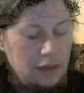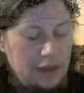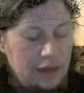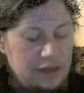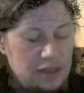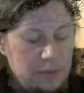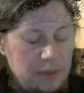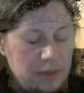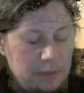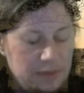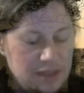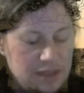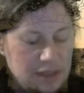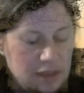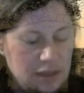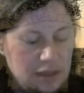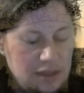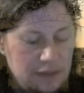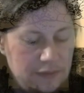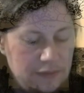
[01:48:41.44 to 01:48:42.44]
had been
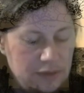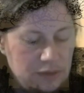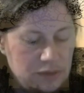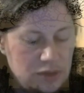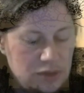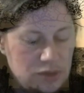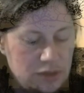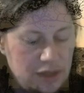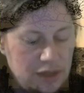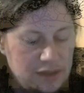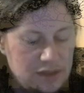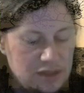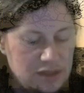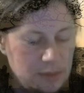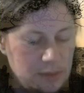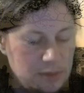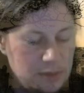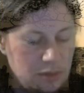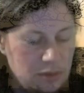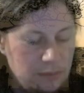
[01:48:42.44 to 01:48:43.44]
particularly difficult to trace the
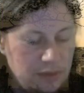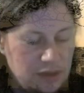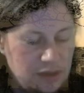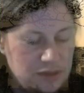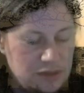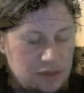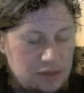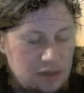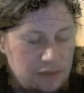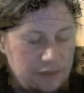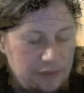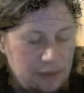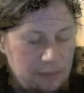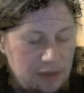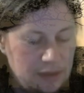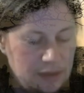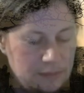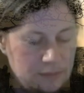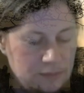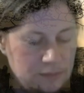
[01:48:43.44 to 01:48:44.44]
subsequent branches of the
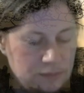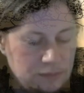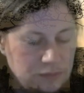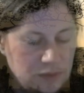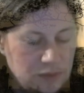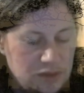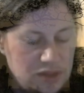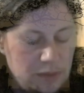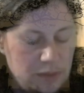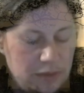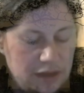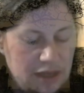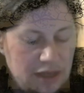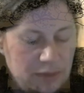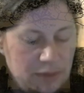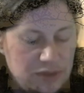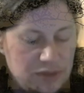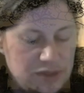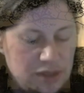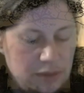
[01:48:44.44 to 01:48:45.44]
family, something he
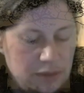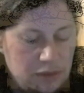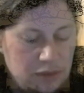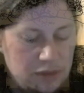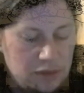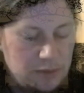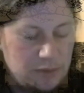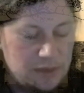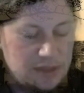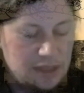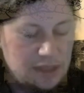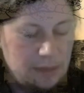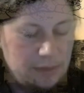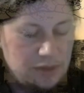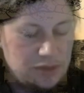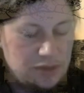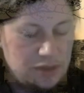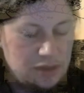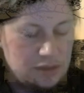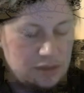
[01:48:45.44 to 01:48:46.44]
must do in order to
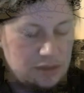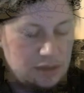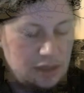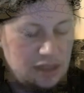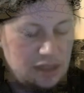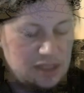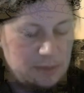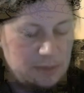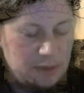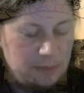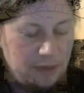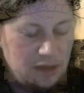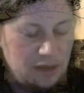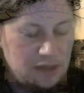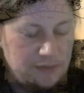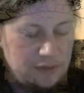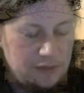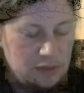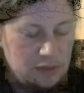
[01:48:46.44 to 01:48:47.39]
establish that Elizabeth Beresford could